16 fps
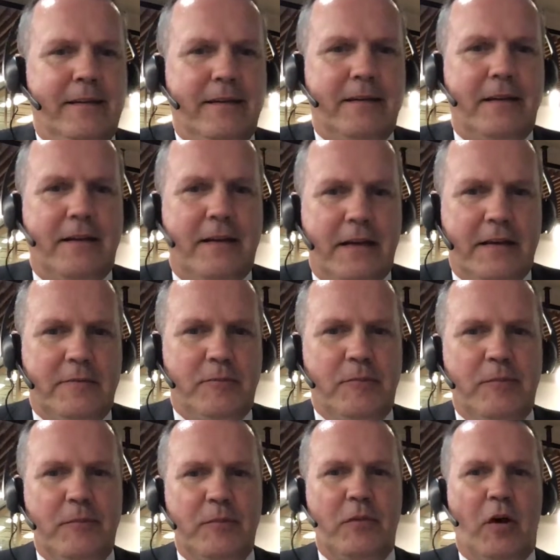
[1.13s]
G'day,
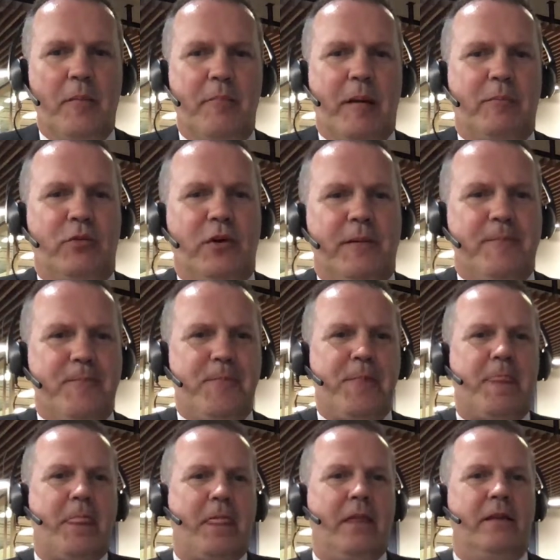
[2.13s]
I'm Matt Brett.
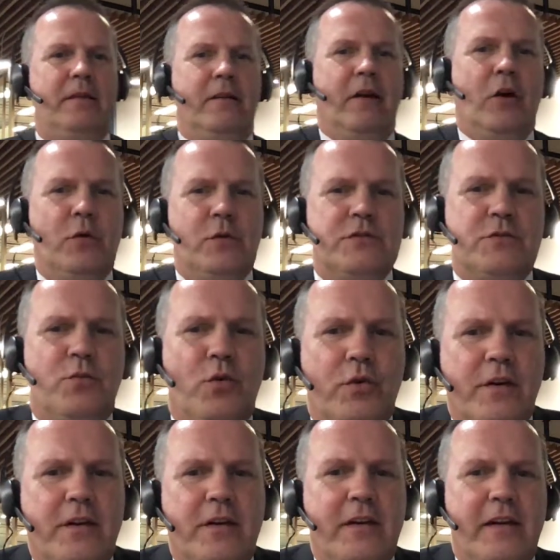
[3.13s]
I was
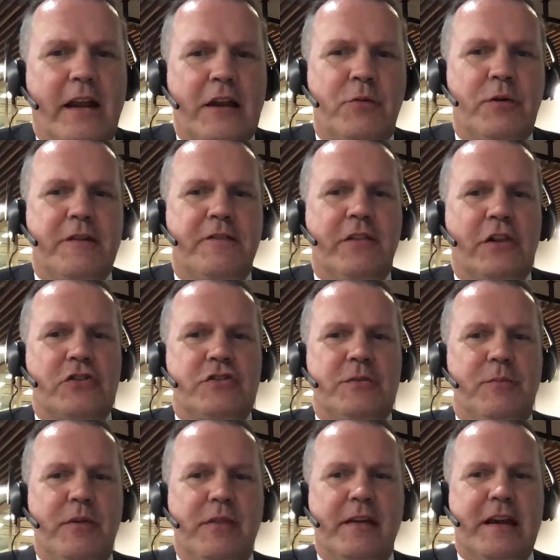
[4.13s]
awarded an Equity
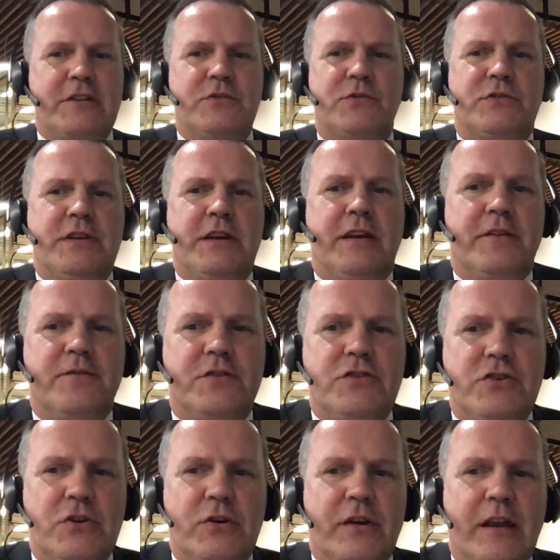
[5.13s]
Fellowship with the National Centre for
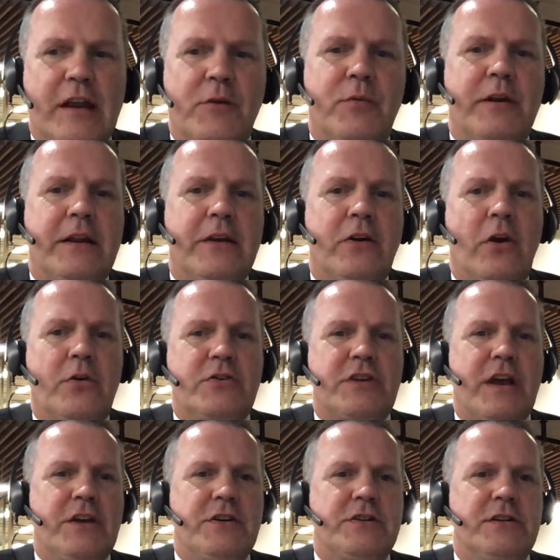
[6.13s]
Student Equity in Higher
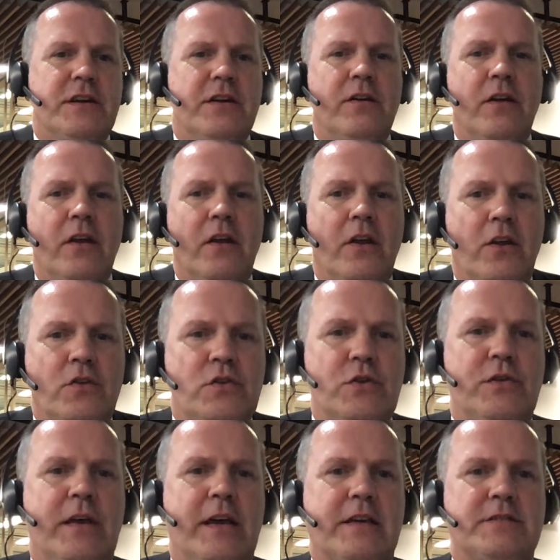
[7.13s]
Education in
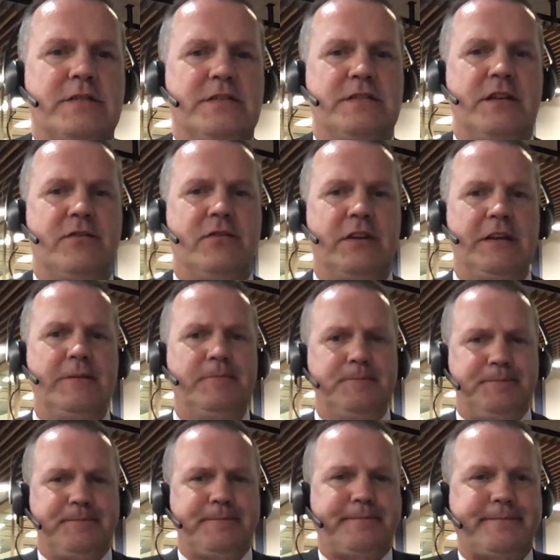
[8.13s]
2017.
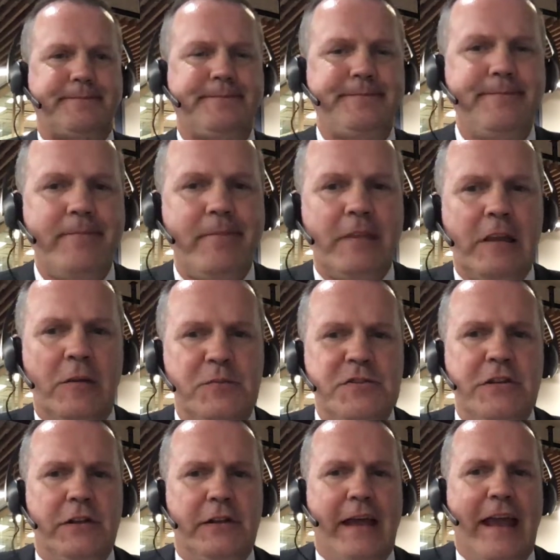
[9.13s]
I'm
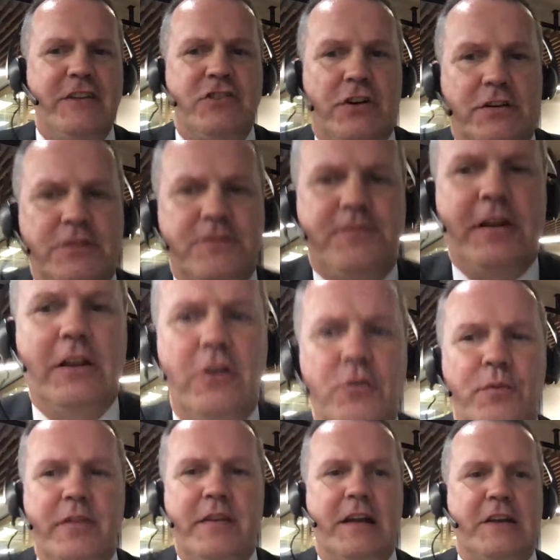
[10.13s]
still an adjunct fellow
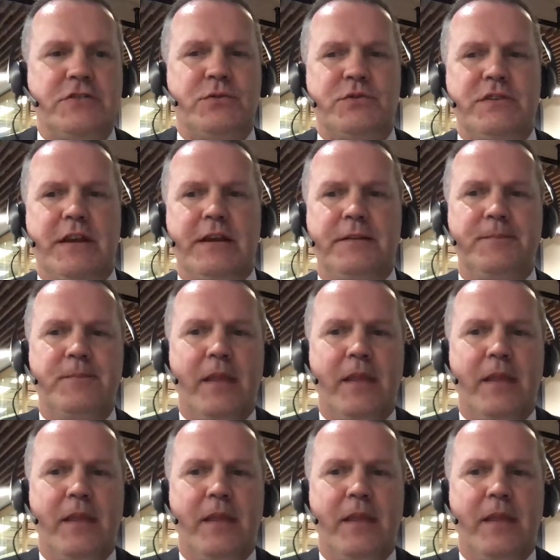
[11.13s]
with the National Centre,